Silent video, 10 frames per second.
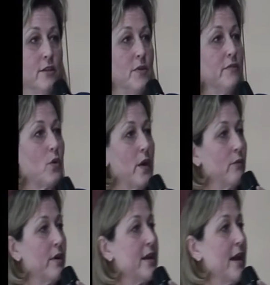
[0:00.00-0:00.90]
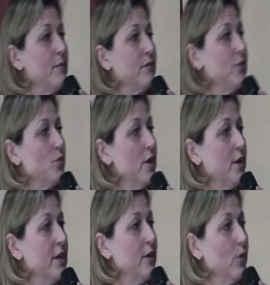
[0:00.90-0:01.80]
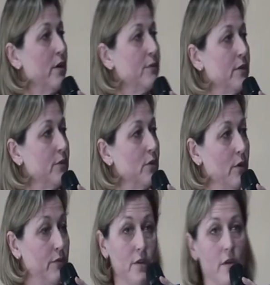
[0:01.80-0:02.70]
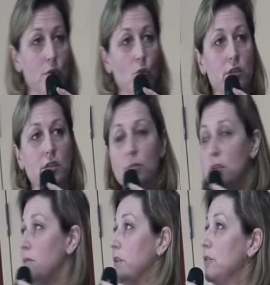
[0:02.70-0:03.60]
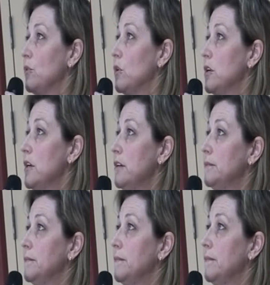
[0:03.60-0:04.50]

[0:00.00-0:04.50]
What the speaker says: So a bit of a quick recap, if you were here, or even if you, if you weren't here, but even if you were.